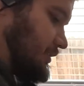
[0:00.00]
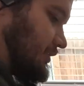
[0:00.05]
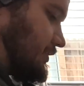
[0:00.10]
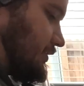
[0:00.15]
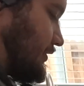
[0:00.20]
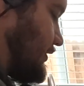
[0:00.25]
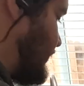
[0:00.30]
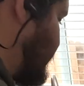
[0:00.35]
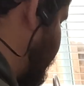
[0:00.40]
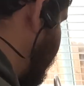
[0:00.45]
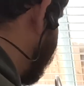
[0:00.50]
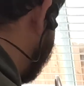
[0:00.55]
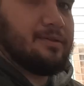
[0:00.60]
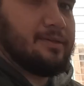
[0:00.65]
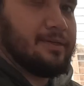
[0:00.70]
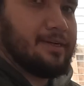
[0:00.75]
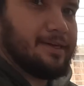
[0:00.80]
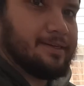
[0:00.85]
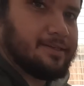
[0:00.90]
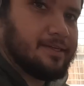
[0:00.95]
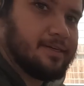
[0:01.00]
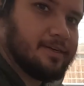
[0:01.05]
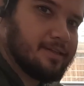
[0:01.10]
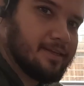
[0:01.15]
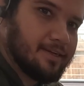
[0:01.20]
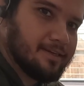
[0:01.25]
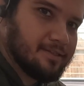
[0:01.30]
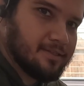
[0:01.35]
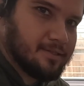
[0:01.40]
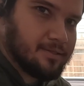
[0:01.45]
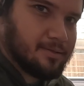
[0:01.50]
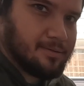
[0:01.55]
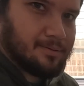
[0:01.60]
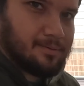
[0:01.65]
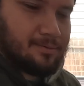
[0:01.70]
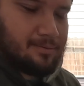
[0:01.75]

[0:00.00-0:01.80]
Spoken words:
each side. You guys hear that sizzle?